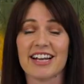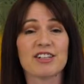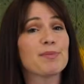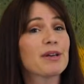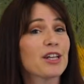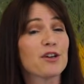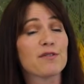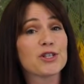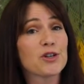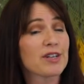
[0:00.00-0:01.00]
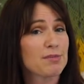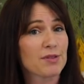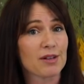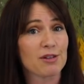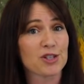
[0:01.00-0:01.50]
Now typically you have two types
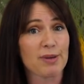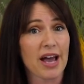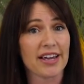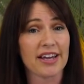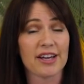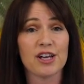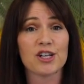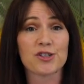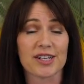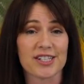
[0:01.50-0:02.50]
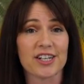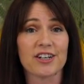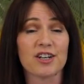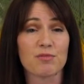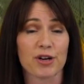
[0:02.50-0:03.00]
of clothes you're packing,
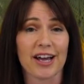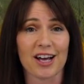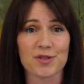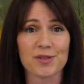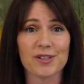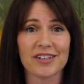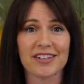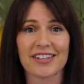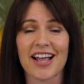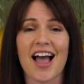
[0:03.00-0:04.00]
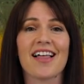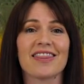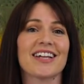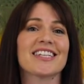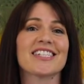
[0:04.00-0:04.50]
dressier and more casual.
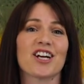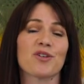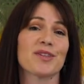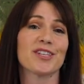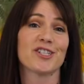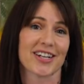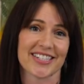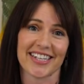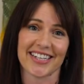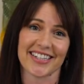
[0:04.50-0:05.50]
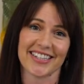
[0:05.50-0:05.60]
Let's start with the dressy.